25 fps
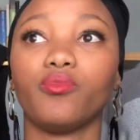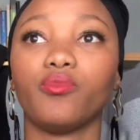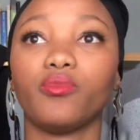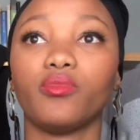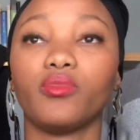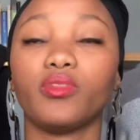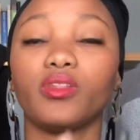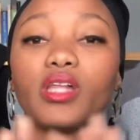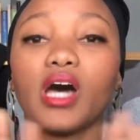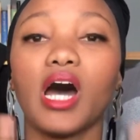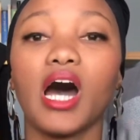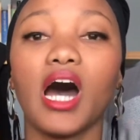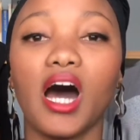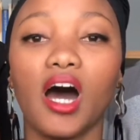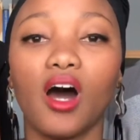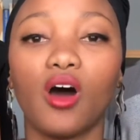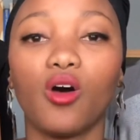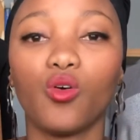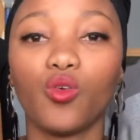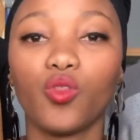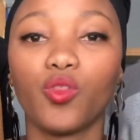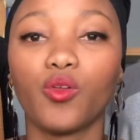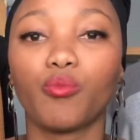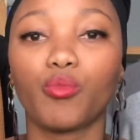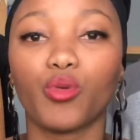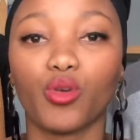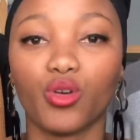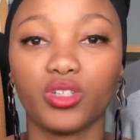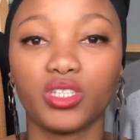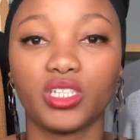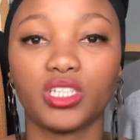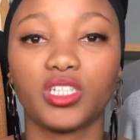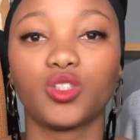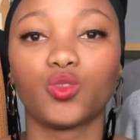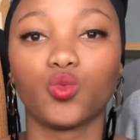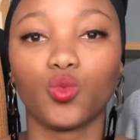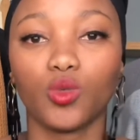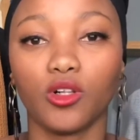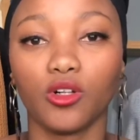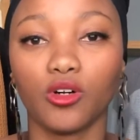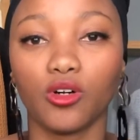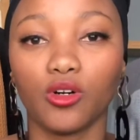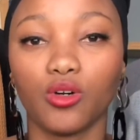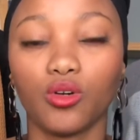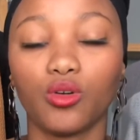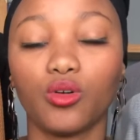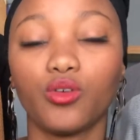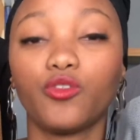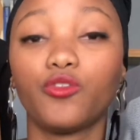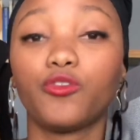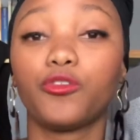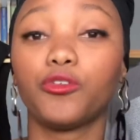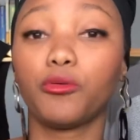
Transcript: how the process will go. For